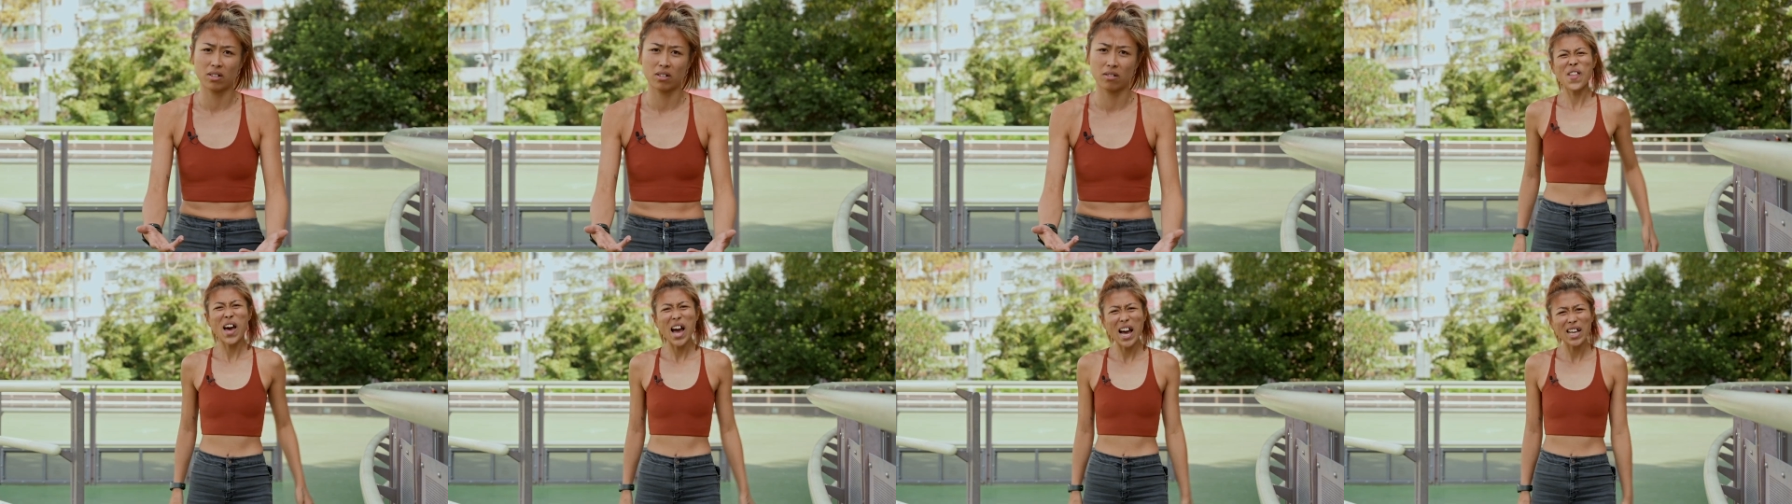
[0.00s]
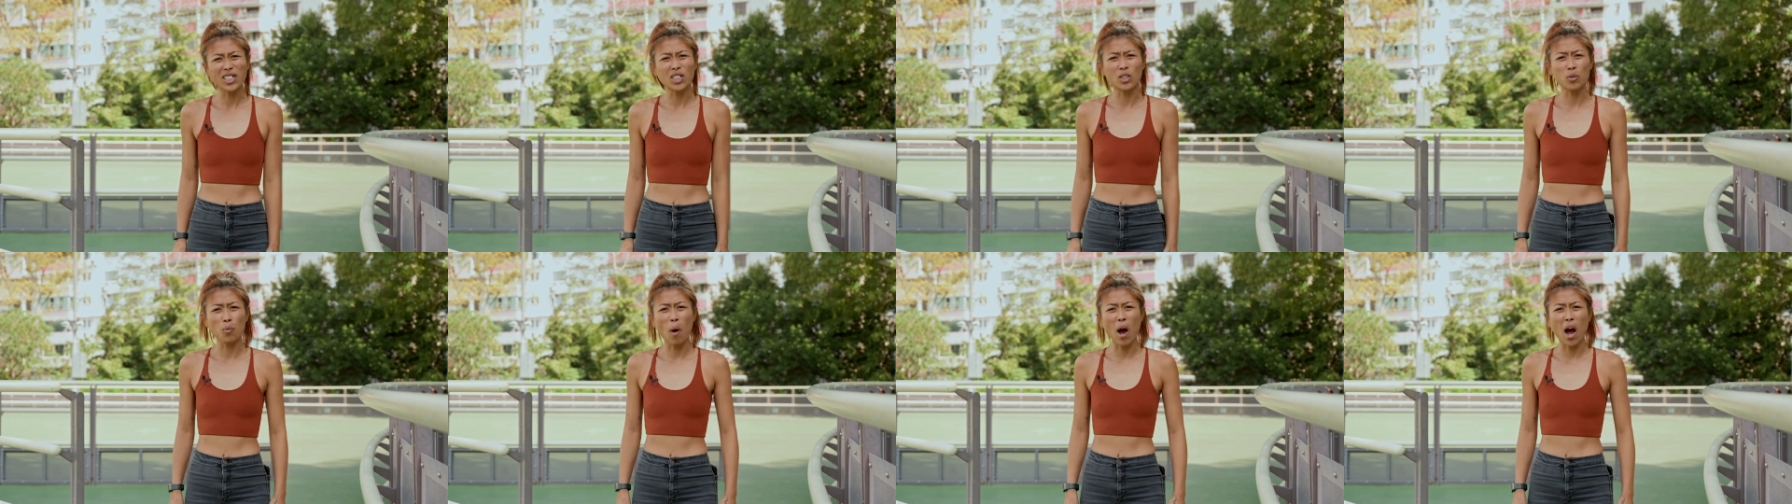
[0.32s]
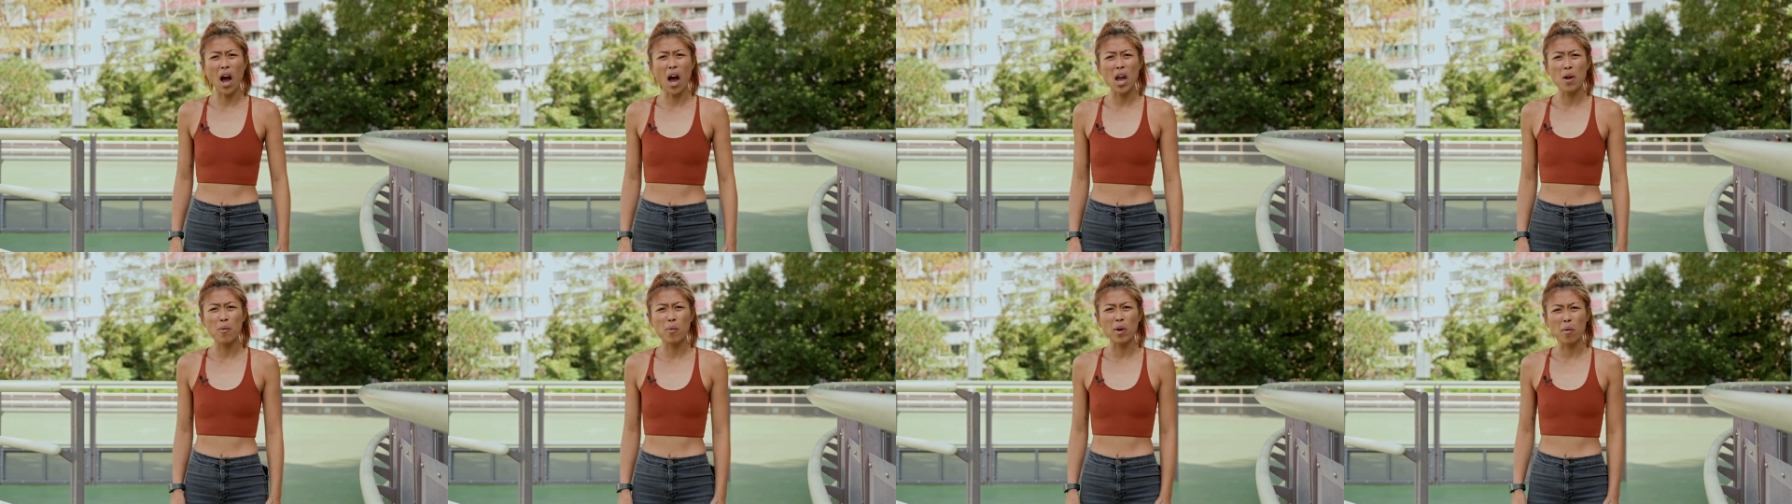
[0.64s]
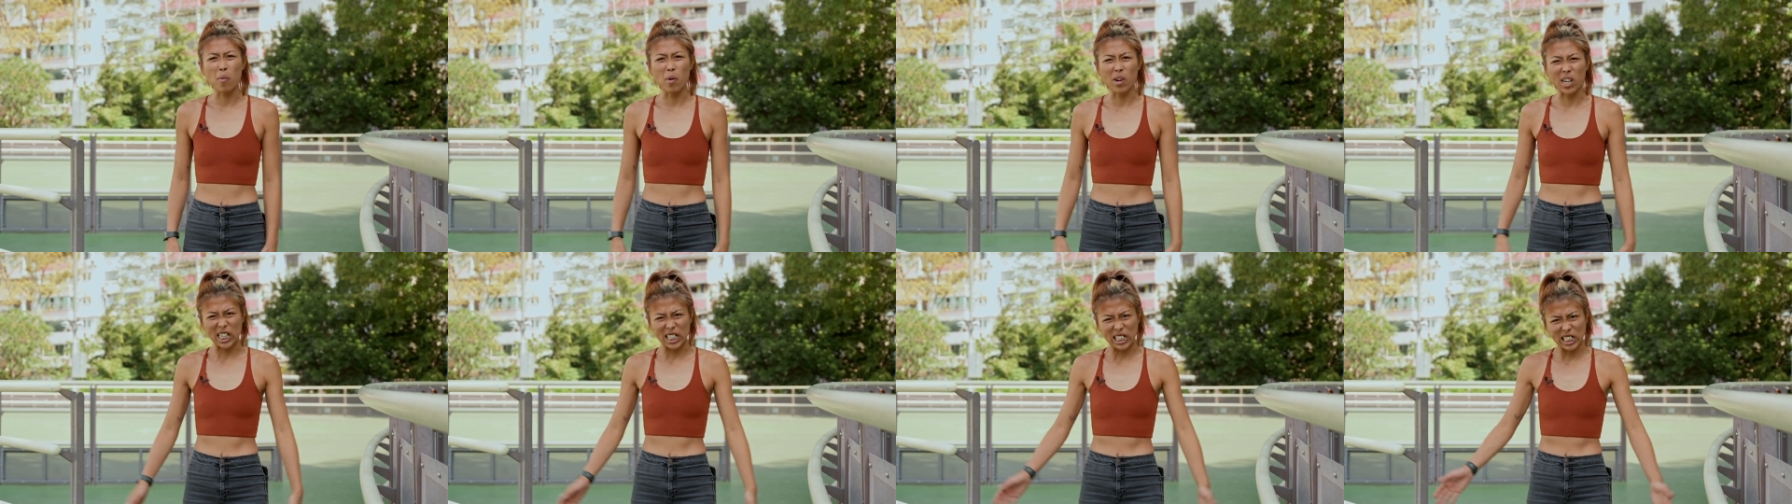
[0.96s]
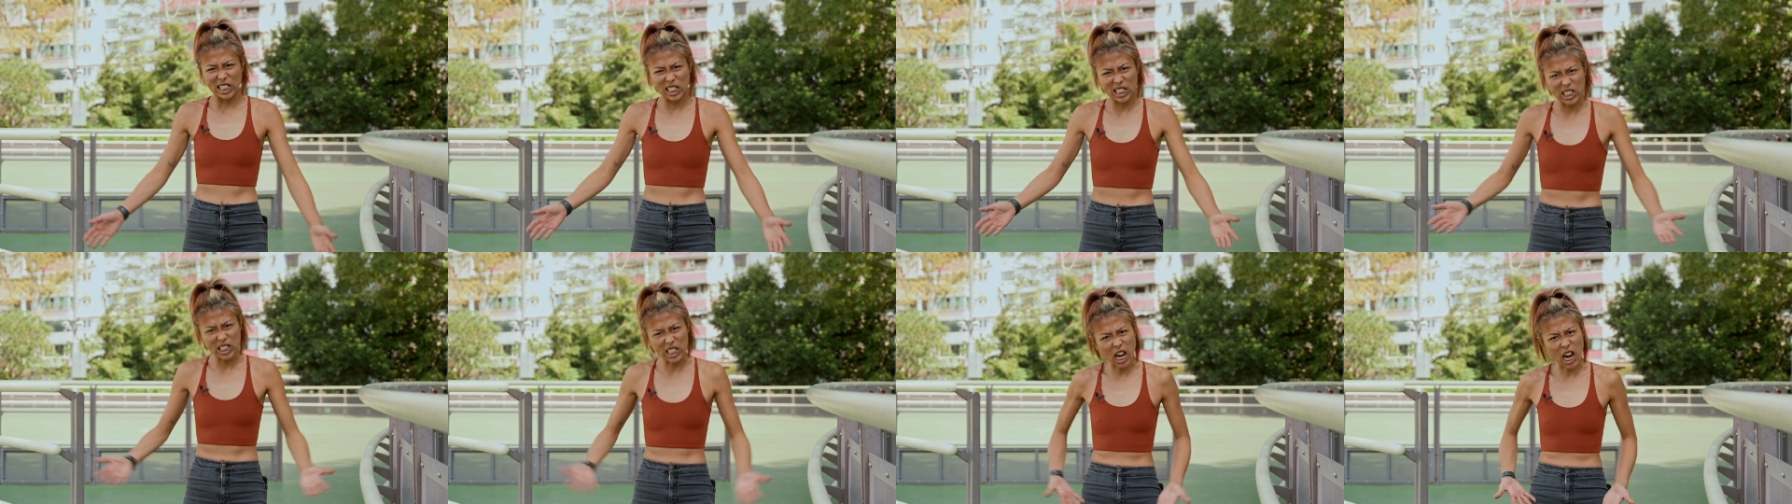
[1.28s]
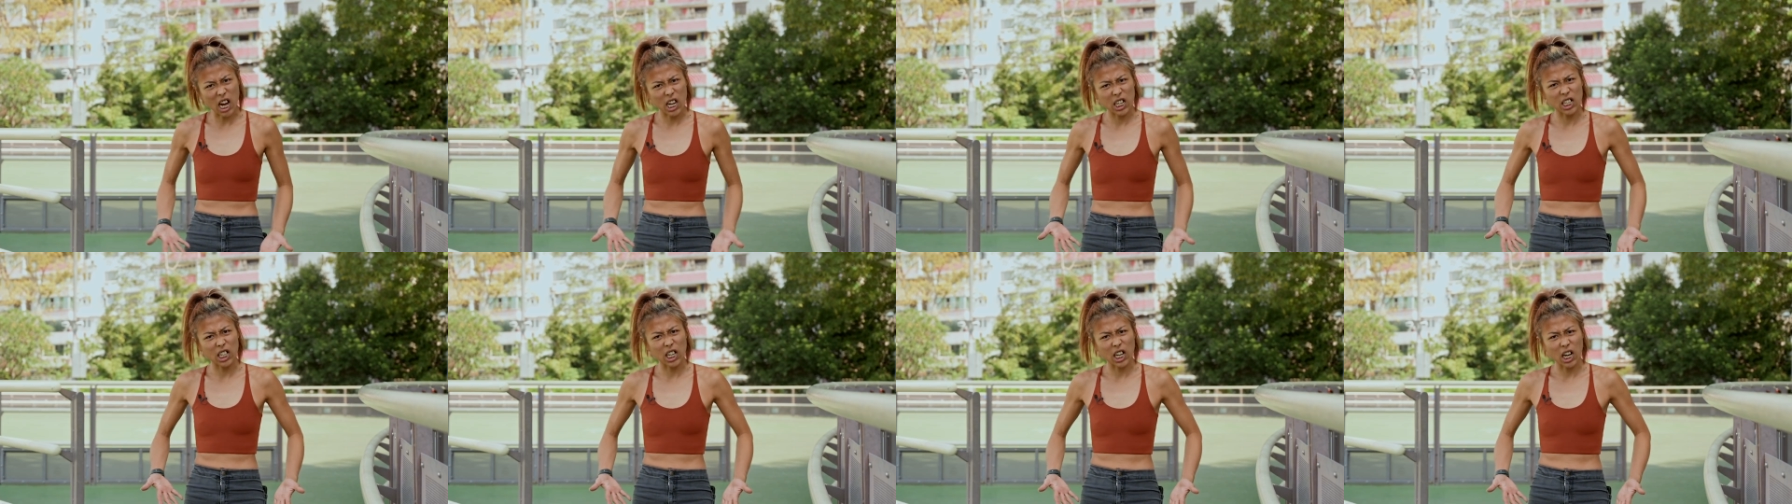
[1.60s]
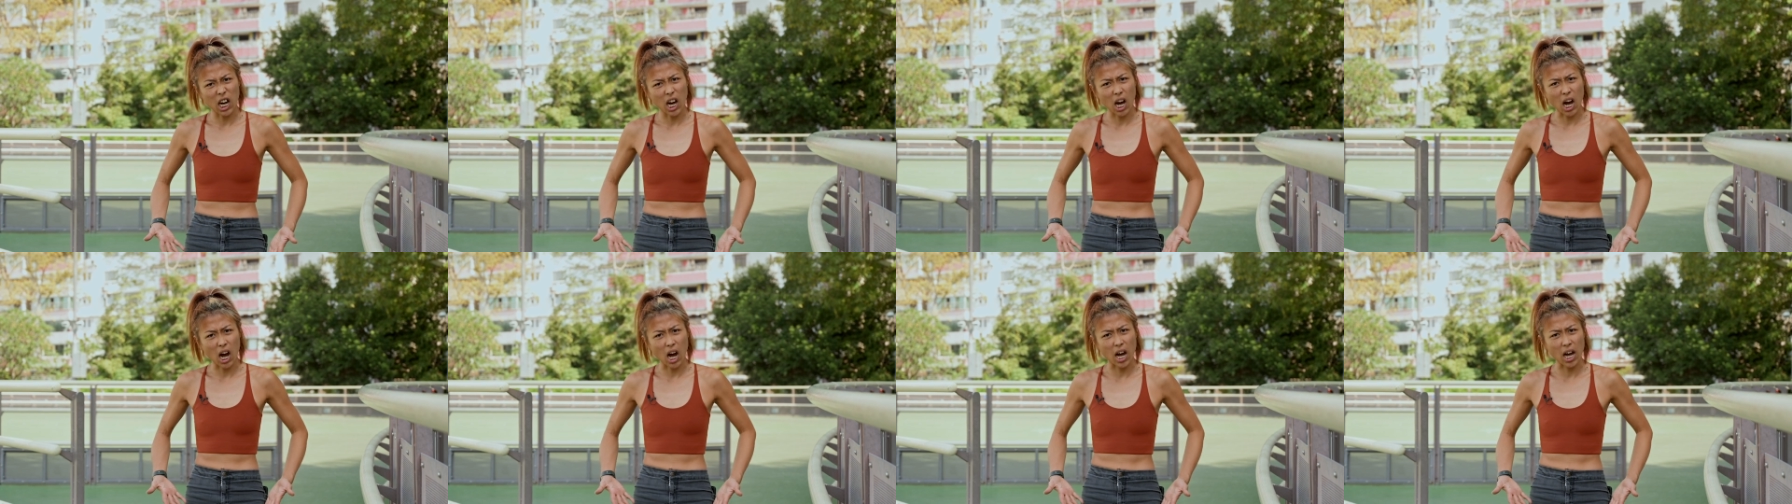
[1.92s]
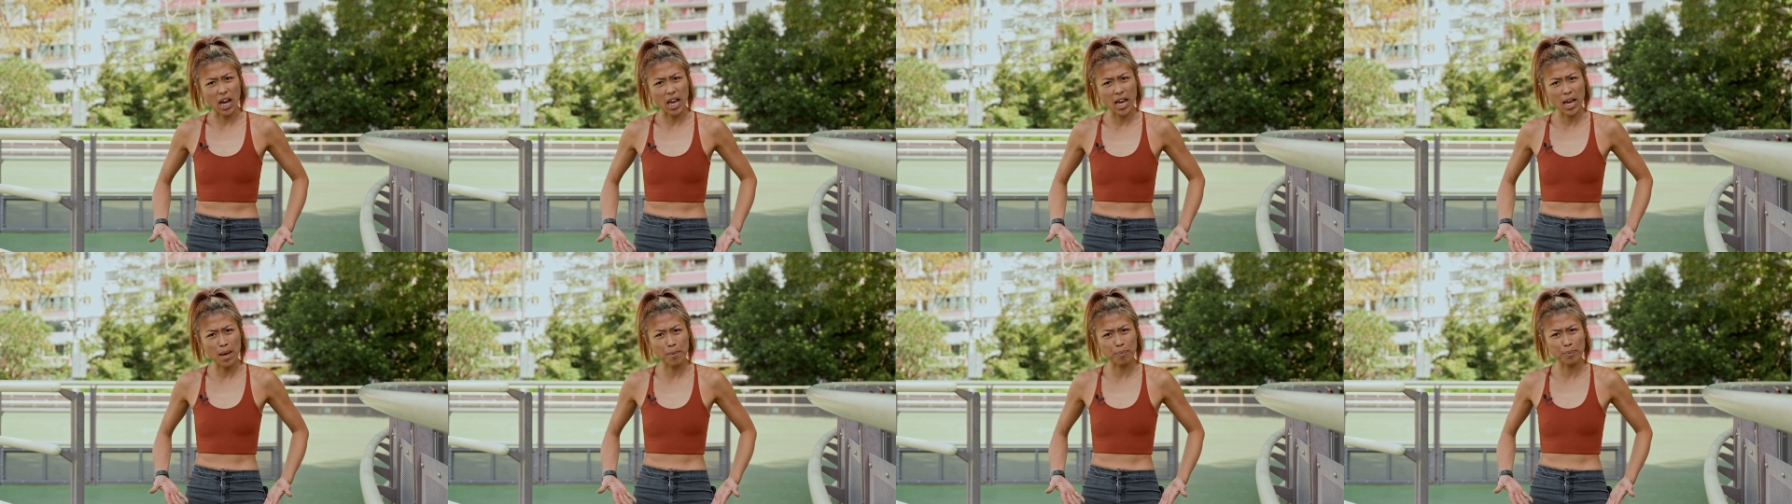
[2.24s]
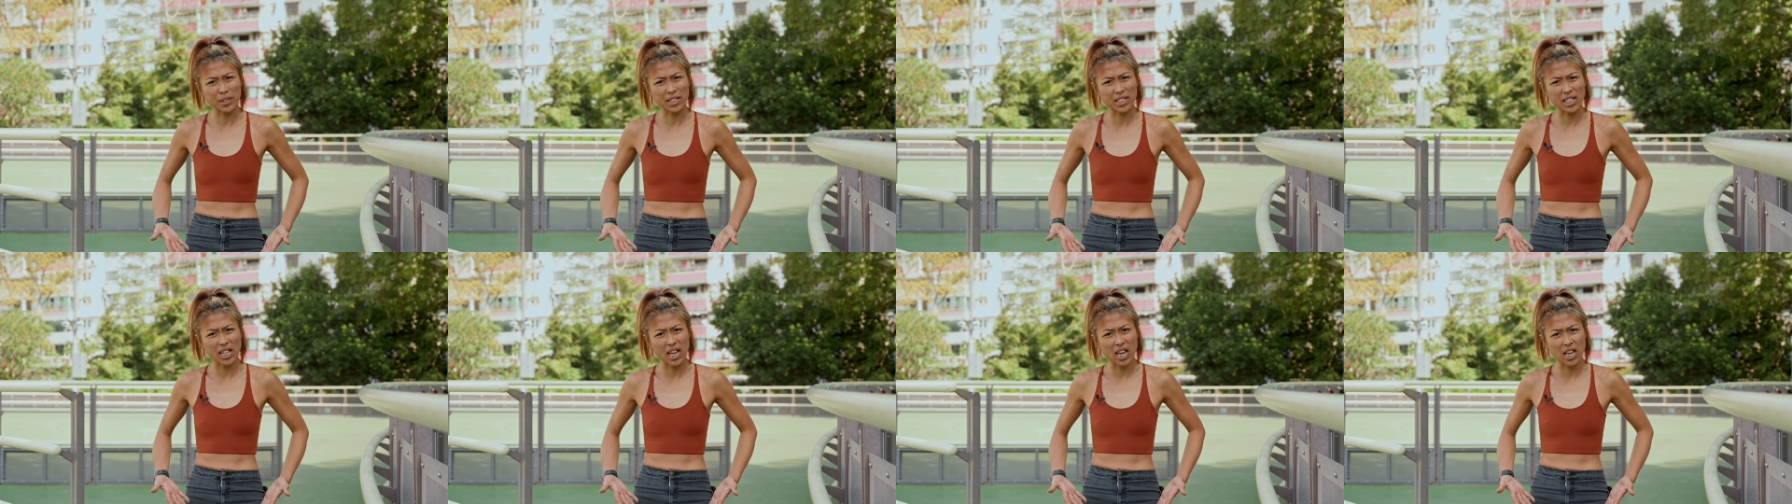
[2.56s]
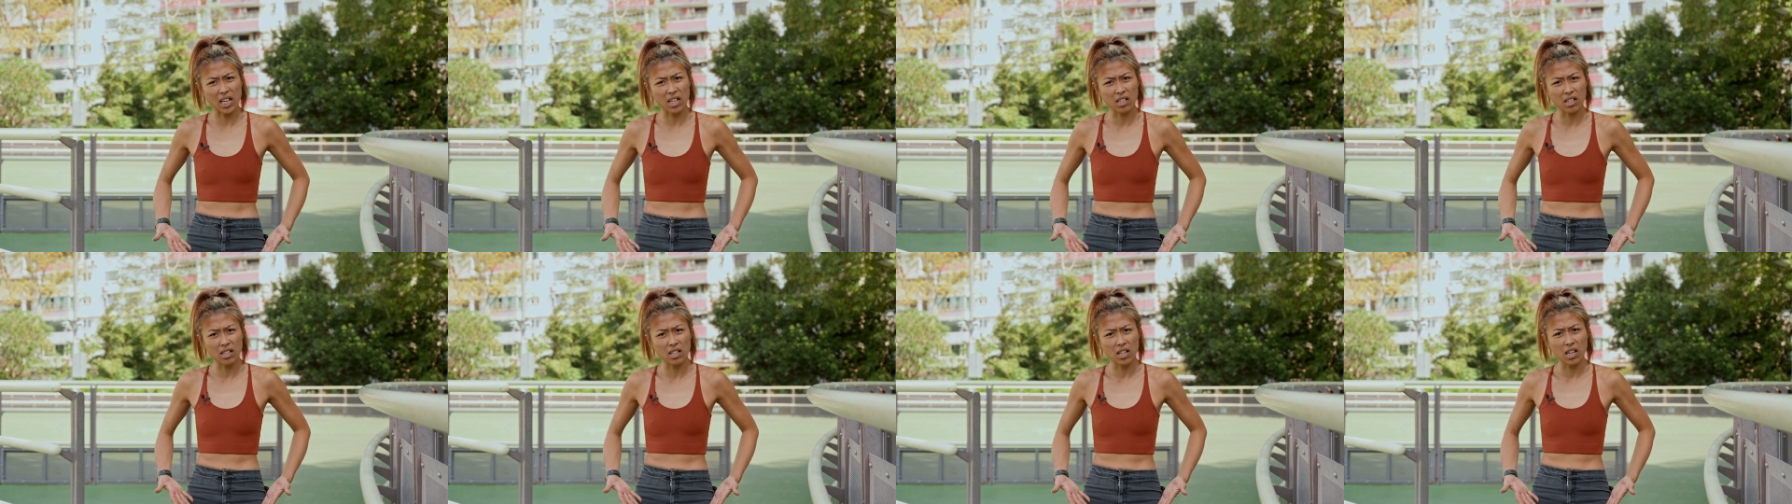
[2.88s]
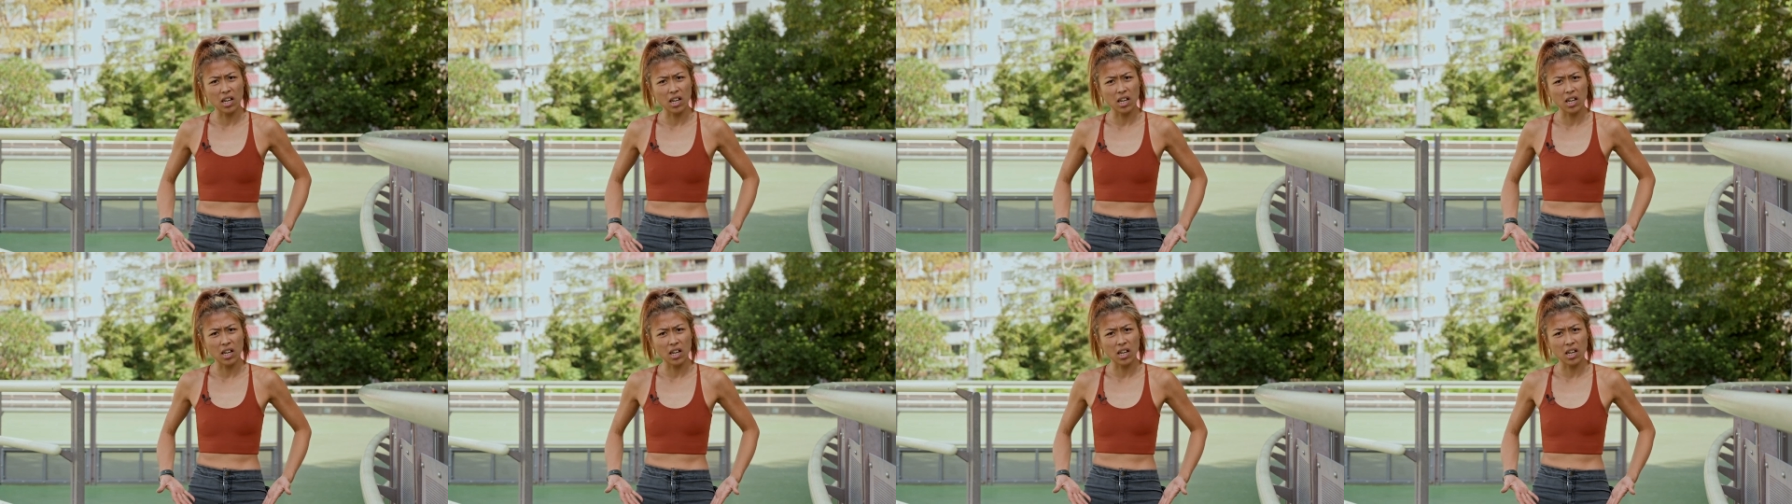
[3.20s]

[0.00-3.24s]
That's why we want to tuck our hips in